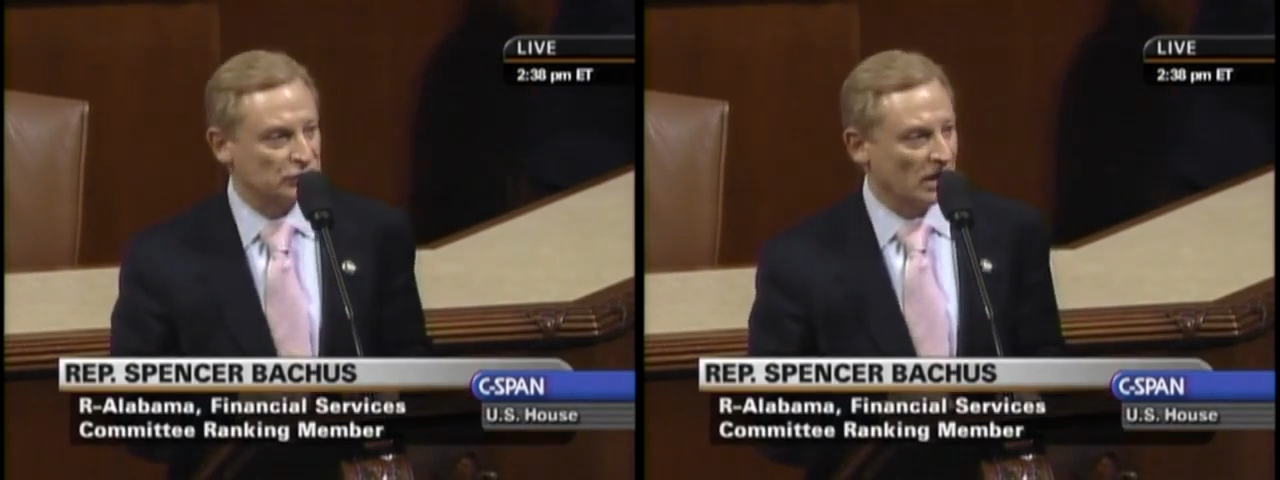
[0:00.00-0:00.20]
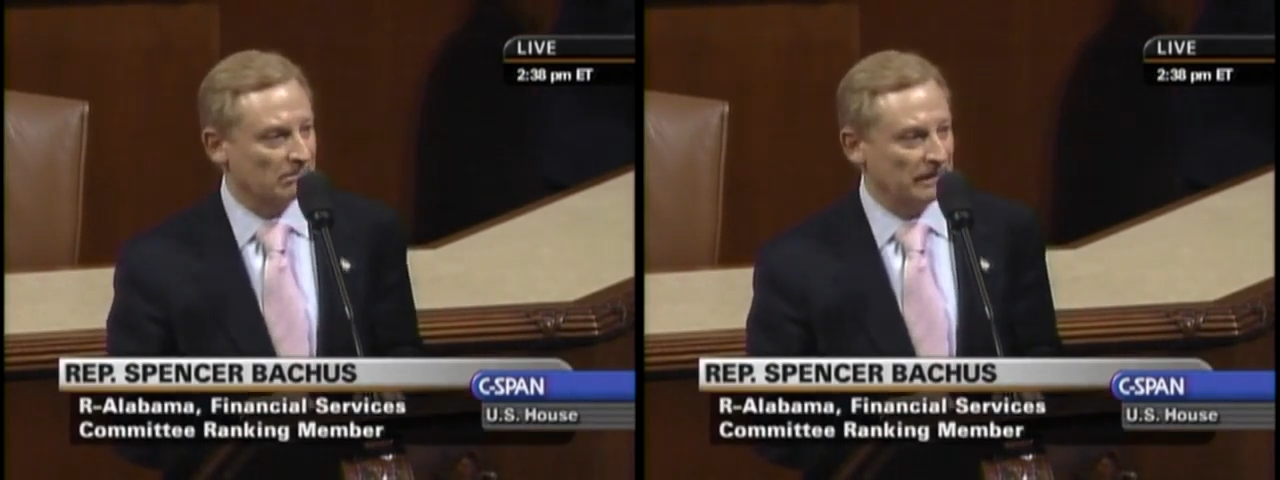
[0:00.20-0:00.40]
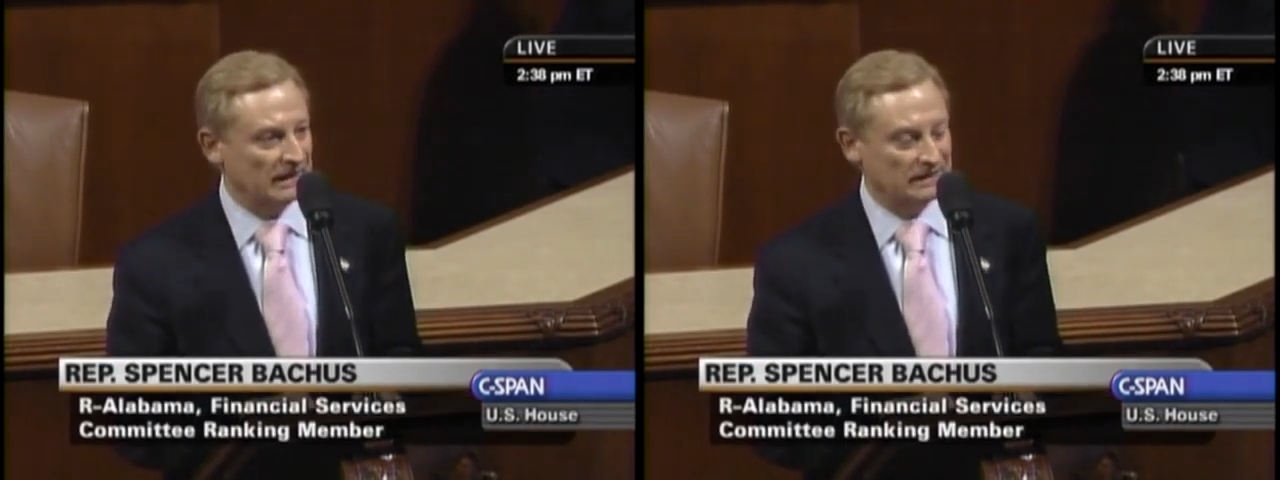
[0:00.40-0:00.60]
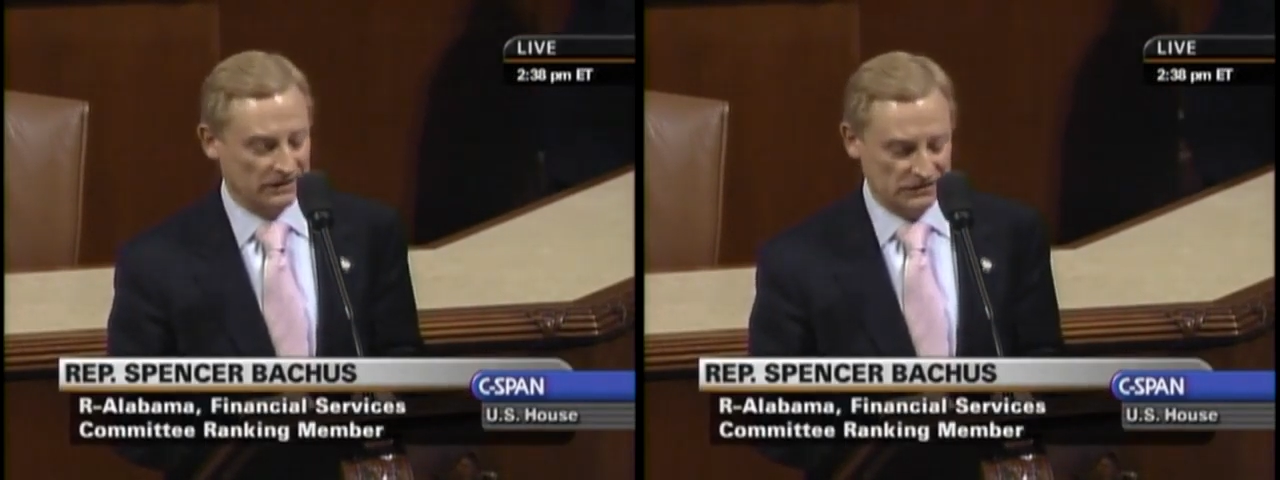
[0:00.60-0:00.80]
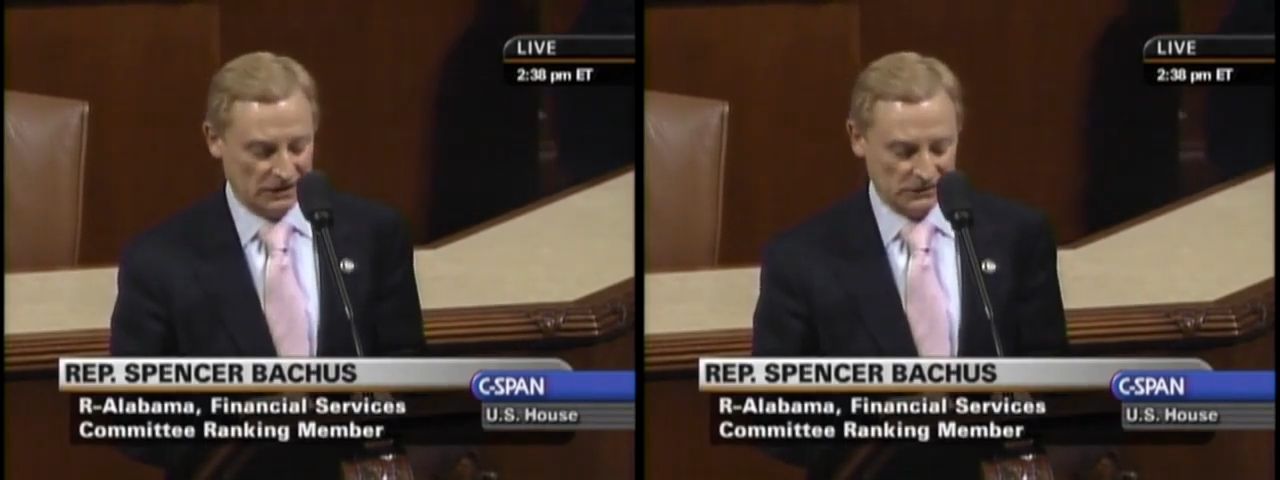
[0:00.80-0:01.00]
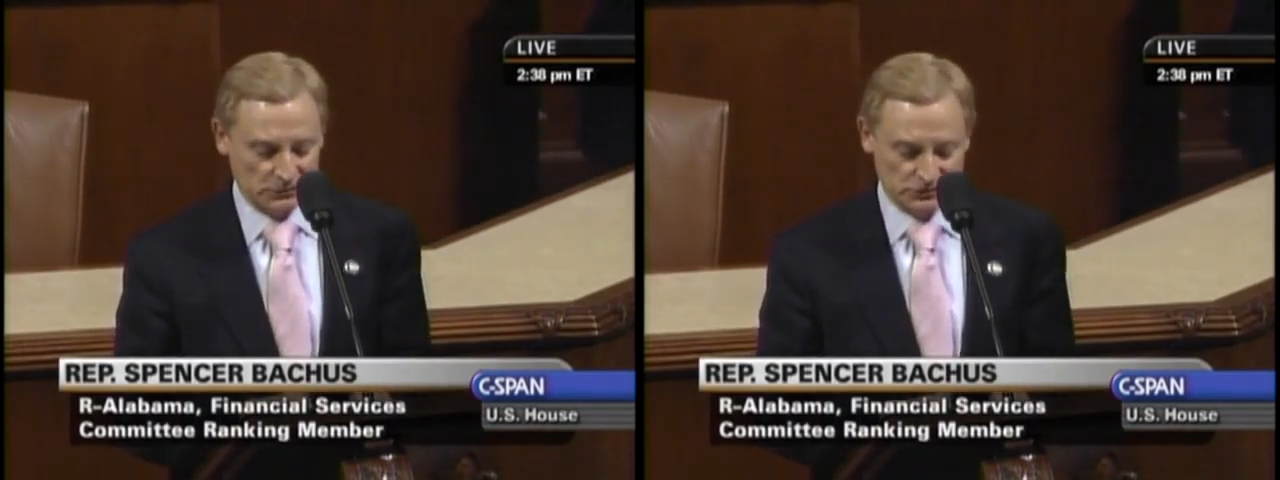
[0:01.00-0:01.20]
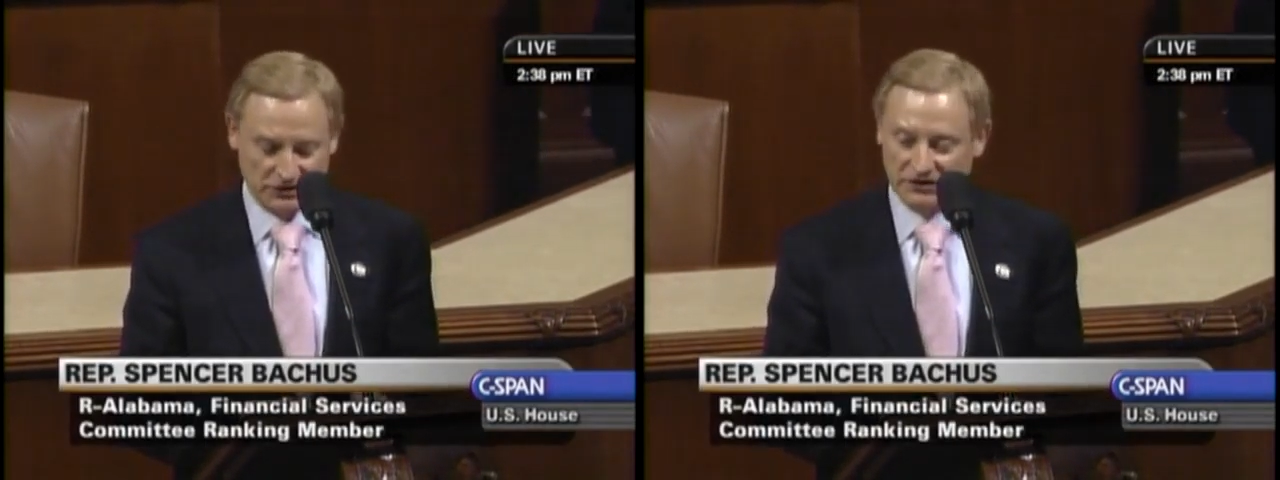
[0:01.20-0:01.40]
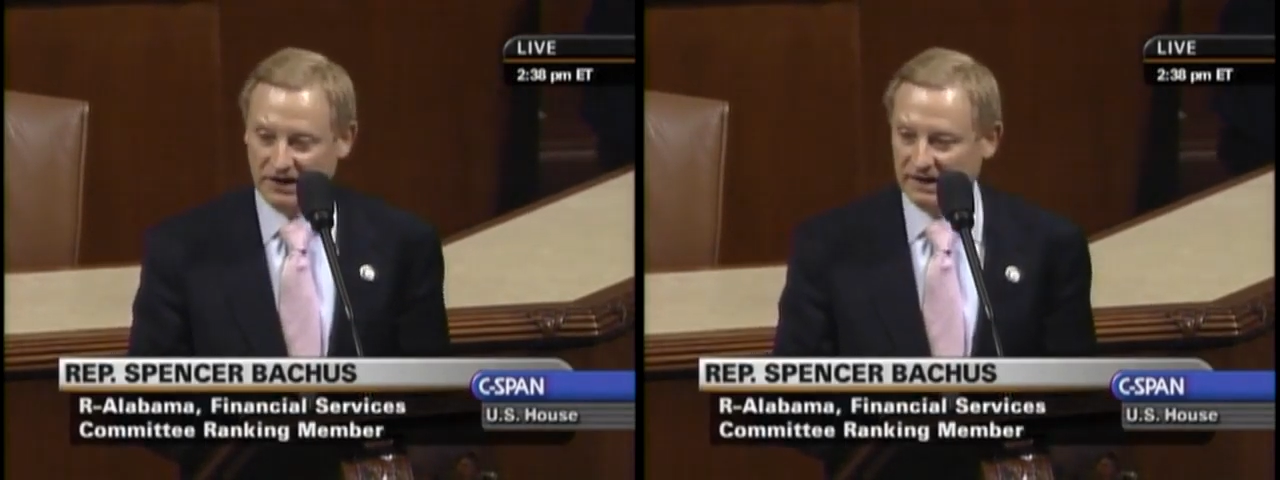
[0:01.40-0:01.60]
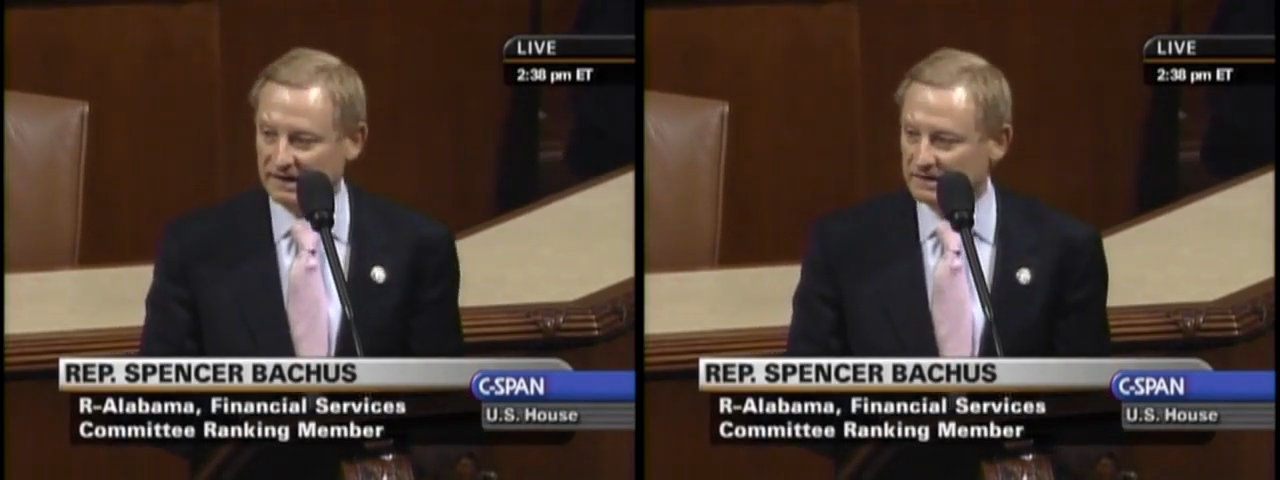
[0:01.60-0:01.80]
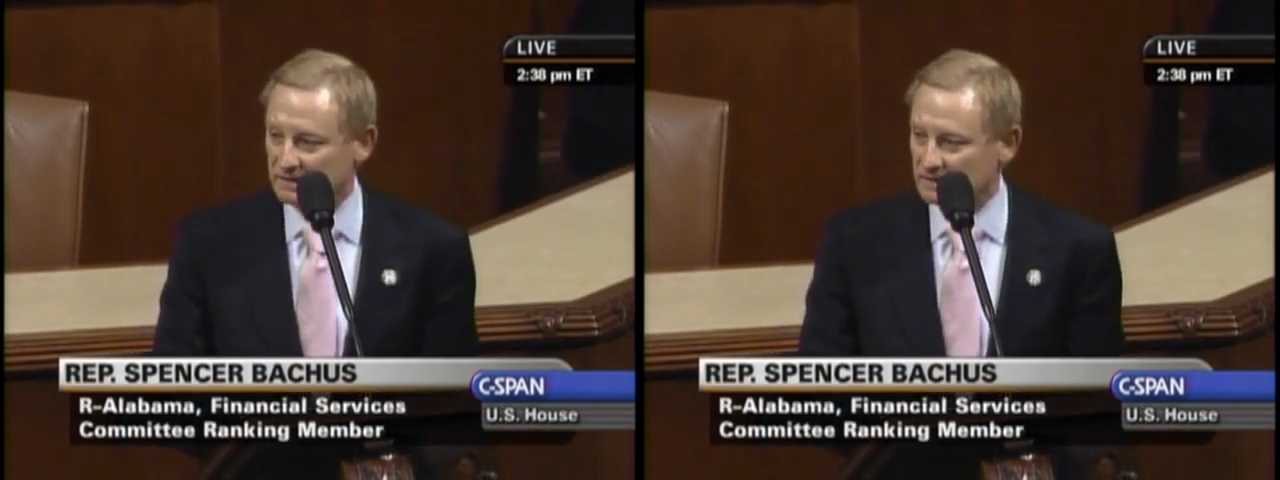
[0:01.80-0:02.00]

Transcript: drumbeat continues today.